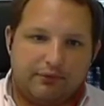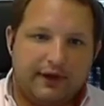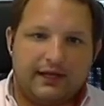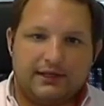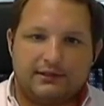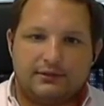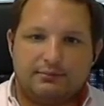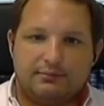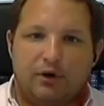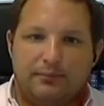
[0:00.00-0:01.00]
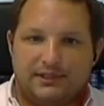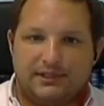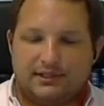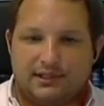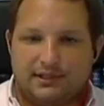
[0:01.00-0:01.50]
providing small
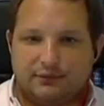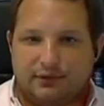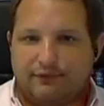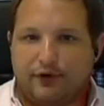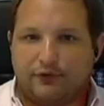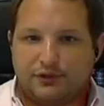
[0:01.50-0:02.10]
businesses with phone